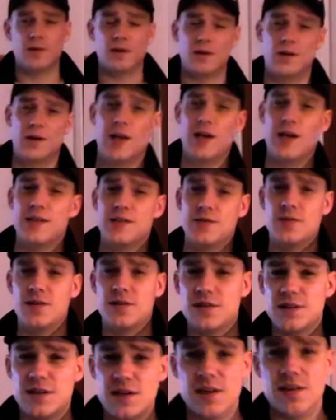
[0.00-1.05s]
layers on
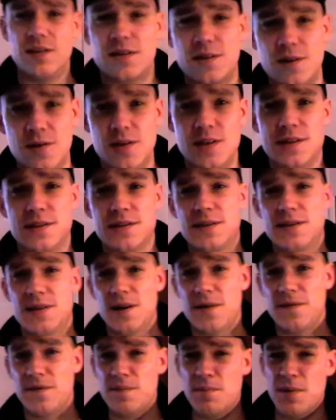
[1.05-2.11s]
underneath, hoodies and
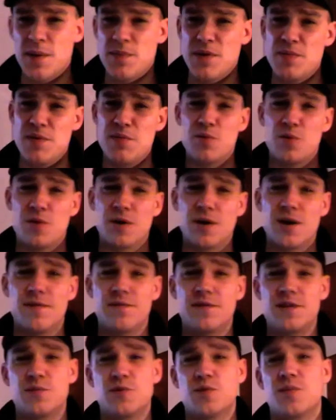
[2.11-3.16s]
stuff, it might be a bit more
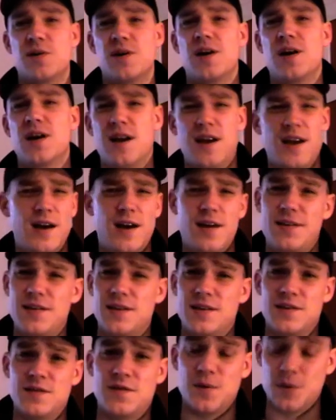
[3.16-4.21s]
uncomfortable, but I think
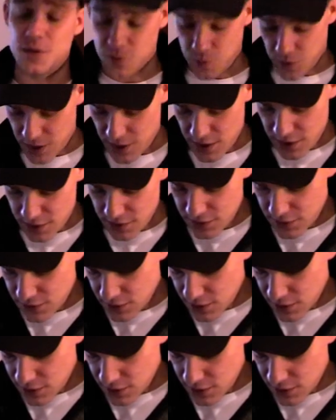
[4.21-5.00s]
it's fine the way it is.